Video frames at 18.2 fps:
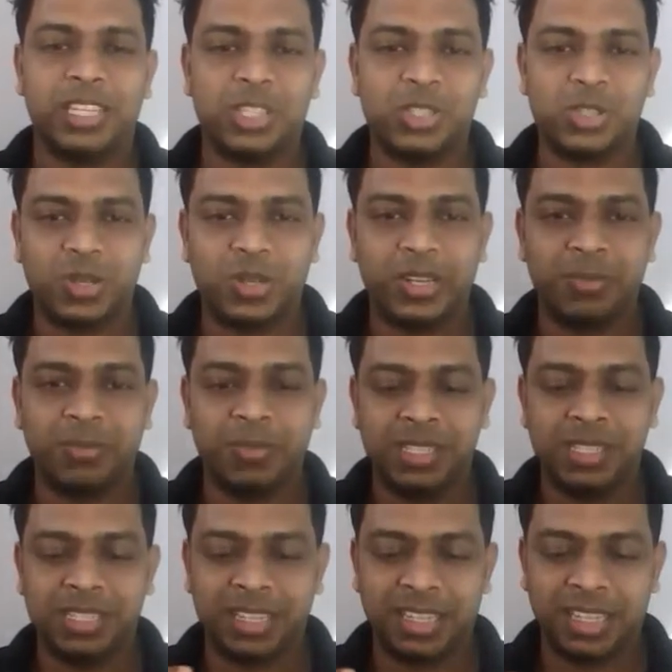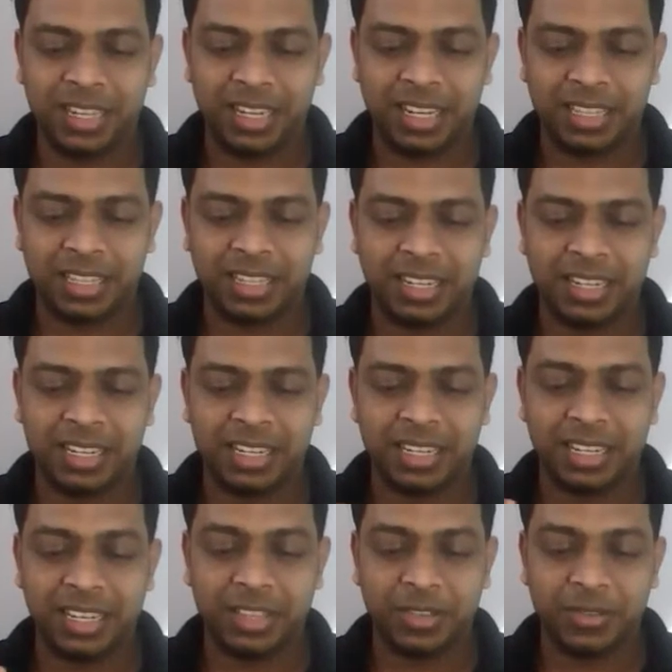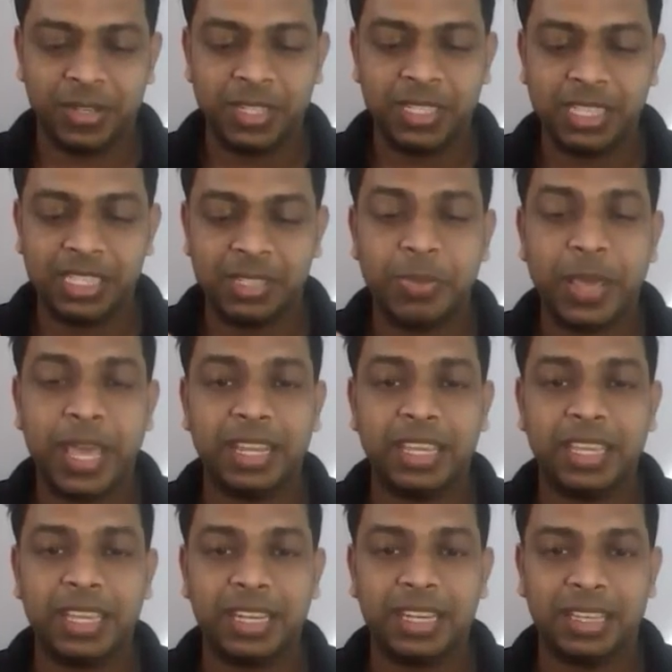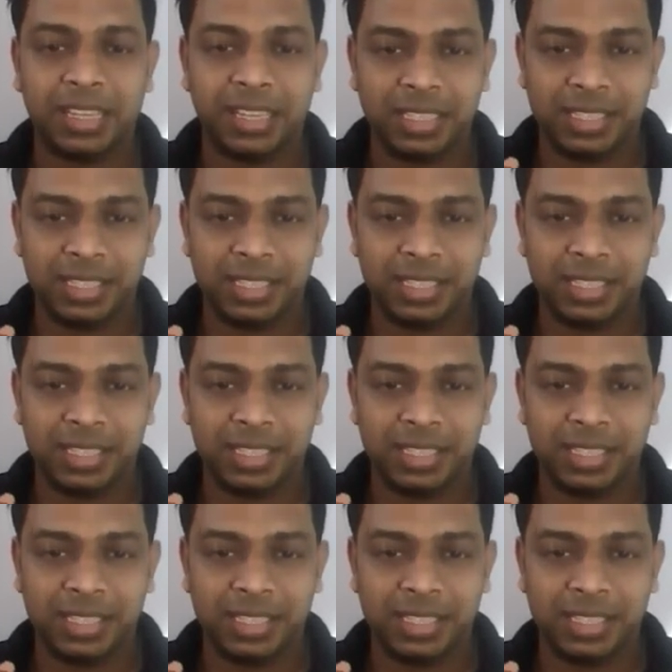Insulate means again, in other words, is barricading.